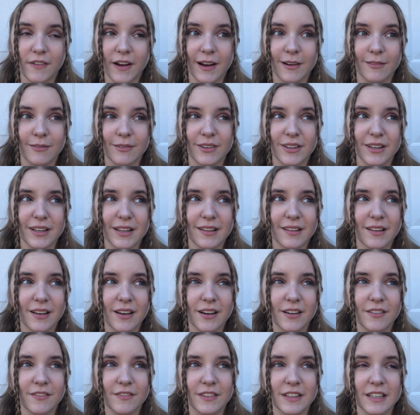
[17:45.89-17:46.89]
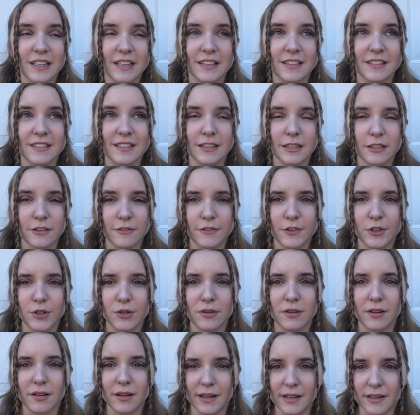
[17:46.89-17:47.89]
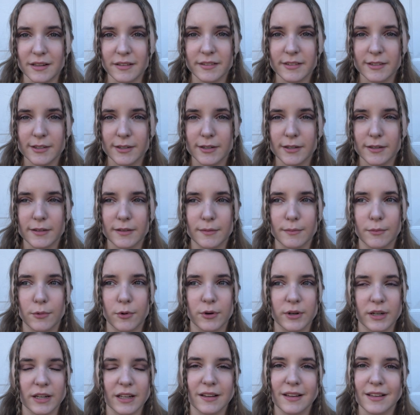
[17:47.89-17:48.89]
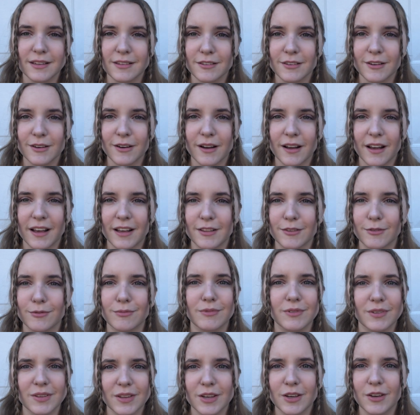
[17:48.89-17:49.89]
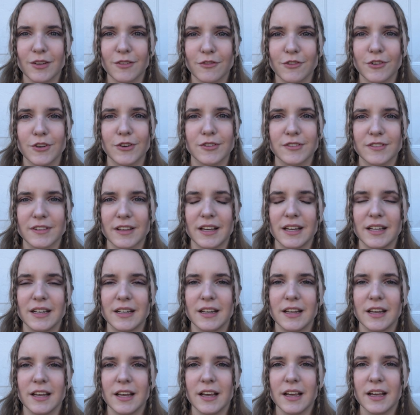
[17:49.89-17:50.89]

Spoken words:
I really love the Cetaphil cleanser, the morning cleanser. It's really good for your skin.